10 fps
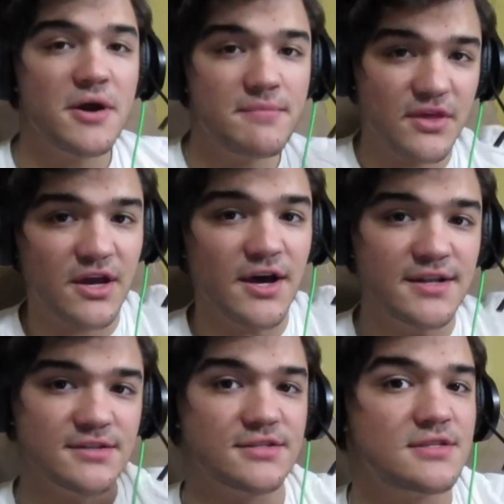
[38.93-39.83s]
him the
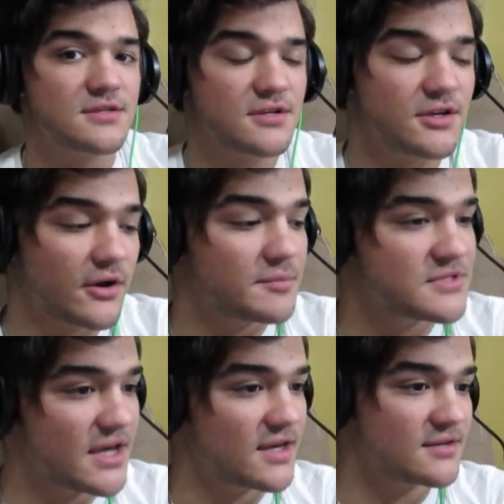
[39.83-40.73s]
guns. You know what I'm
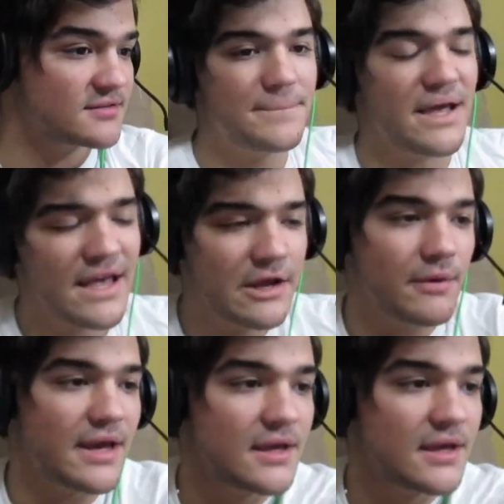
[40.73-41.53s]
saying? But anyway,